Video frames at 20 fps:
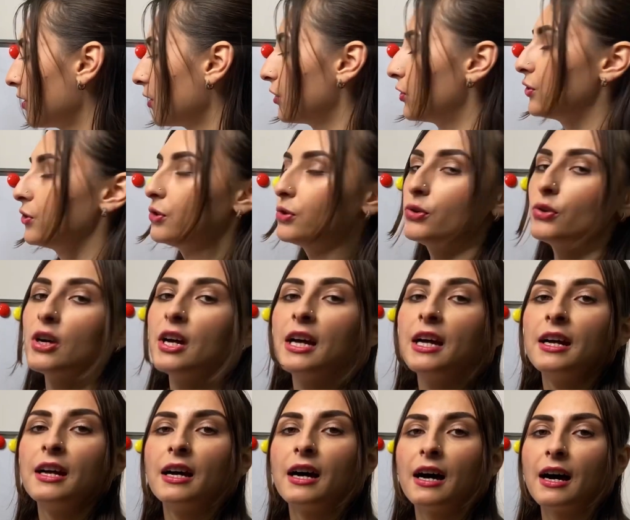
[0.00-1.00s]
to
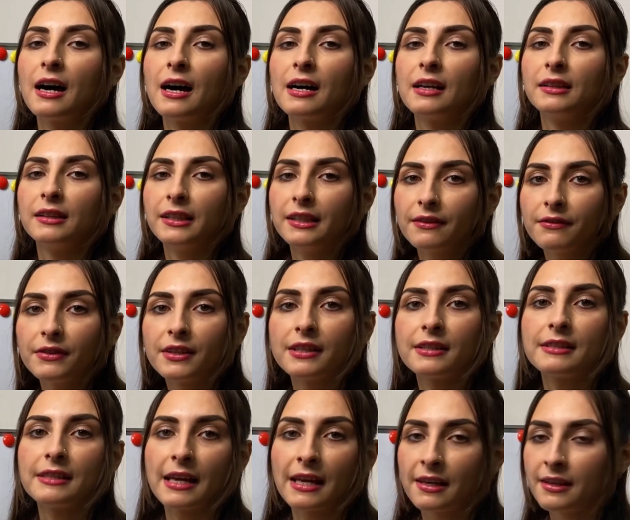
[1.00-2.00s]
leave this
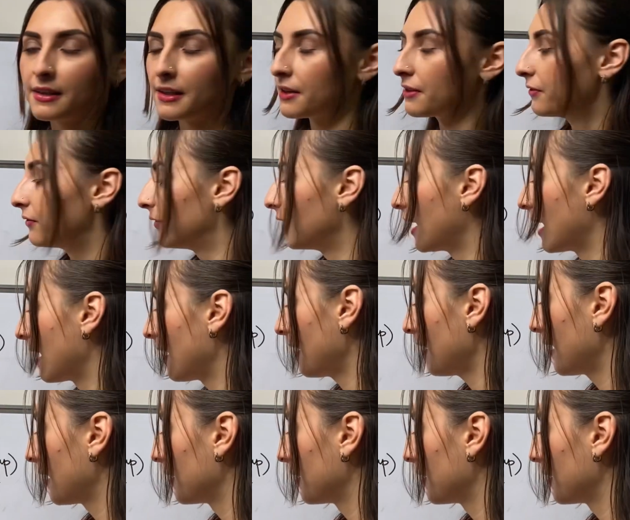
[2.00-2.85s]
ending va and we